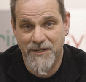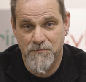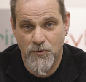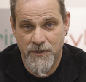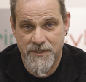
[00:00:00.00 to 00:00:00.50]

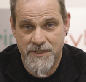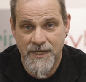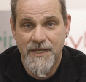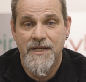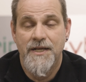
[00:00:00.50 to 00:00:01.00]
support.
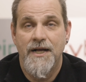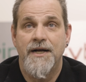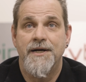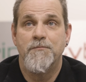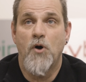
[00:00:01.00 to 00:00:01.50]

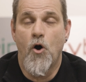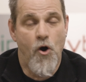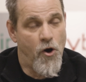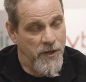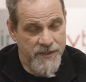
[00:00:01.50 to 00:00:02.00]

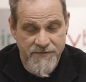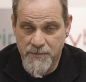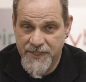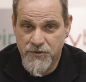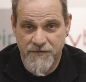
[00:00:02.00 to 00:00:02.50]
All of the
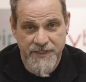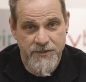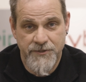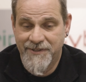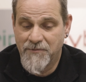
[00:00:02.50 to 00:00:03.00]
major
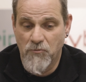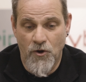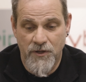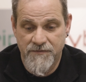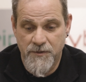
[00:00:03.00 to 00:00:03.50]
vendors,
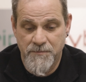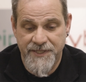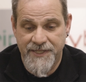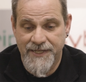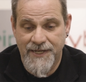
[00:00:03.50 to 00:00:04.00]
all of the
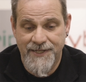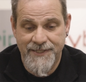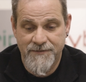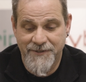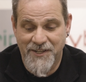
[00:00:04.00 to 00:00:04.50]
PKI
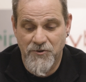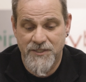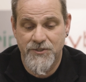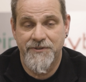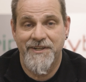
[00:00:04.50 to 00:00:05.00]

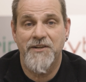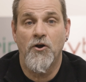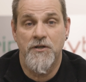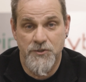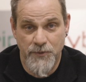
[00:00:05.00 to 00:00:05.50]
infrastructures
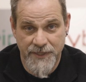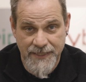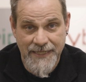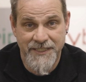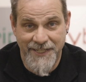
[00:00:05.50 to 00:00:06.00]
are
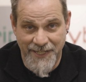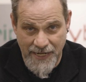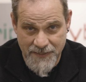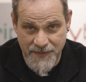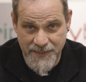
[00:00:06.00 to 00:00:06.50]
doing
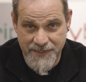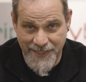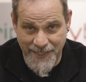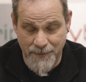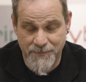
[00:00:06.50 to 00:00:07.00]
exactly the
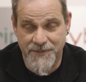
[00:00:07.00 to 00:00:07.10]
same